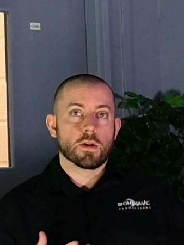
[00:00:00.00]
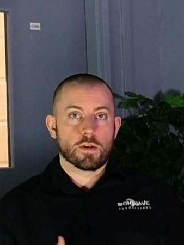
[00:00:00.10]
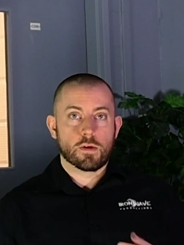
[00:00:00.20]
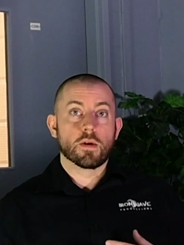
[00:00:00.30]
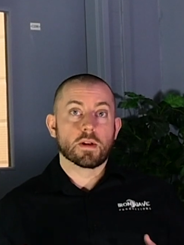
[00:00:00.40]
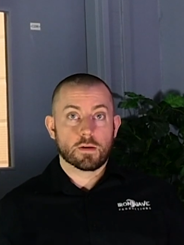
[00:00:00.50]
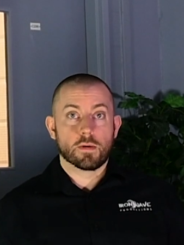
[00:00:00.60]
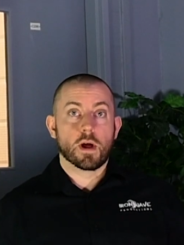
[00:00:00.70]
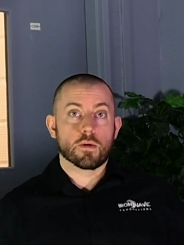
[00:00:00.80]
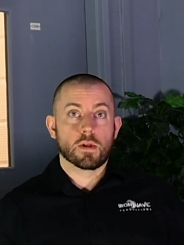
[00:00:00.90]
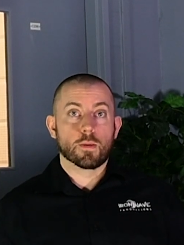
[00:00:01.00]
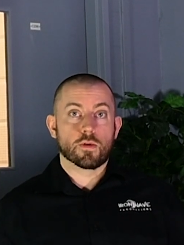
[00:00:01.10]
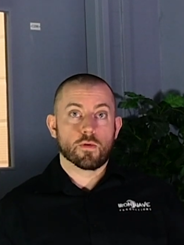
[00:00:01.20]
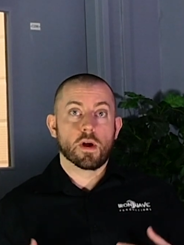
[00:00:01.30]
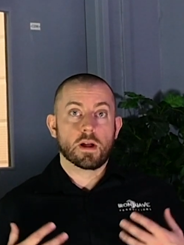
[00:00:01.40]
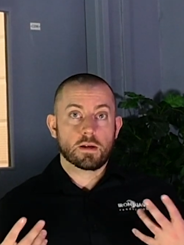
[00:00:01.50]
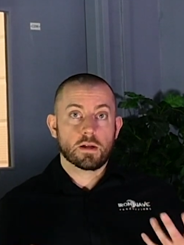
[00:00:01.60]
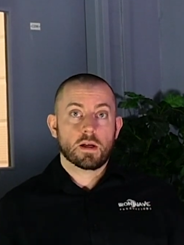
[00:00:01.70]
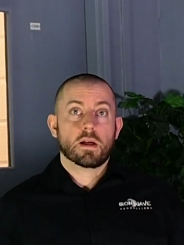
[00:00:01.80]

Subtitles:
kind of started internationally. I was trained